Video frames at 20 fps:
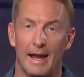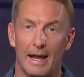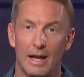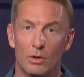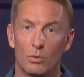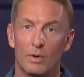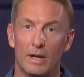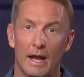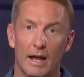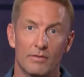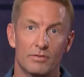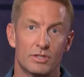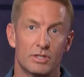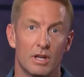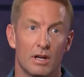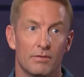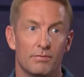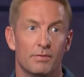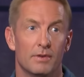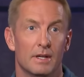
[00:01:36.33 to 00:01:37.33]
And we have
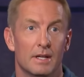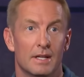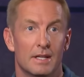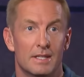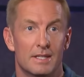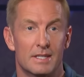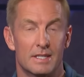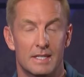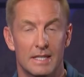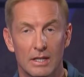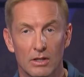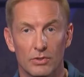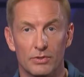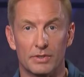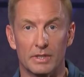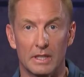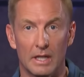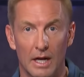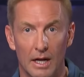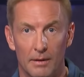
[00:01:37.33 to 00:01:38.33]
stuff still
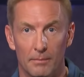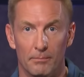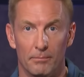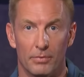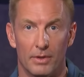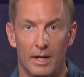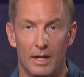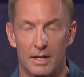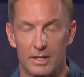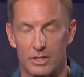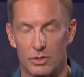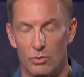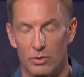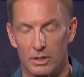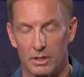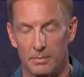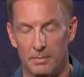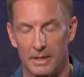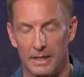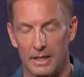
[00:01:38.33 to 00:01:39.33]
to come that is
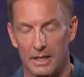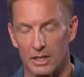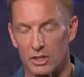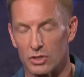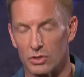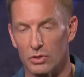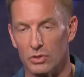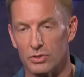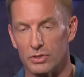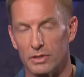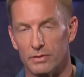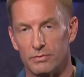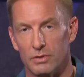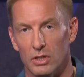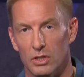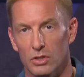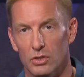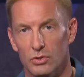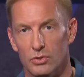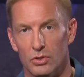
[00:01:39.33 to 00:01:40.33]
going to be exclusive
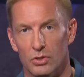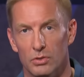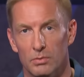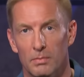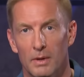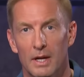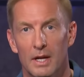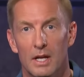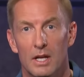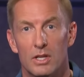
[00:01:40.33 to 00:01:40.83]
to YouTube.